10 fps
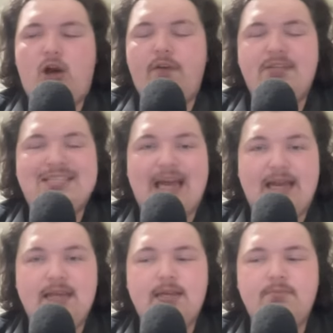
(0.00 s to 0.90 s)

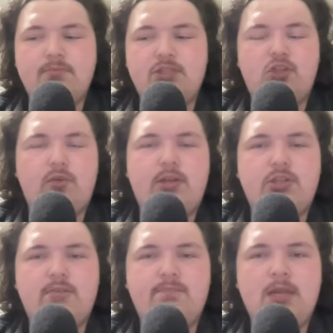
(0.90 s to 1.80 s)
offsetting
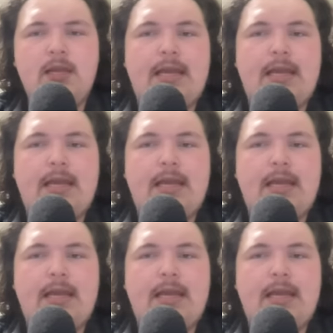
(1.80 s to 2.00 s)
situation,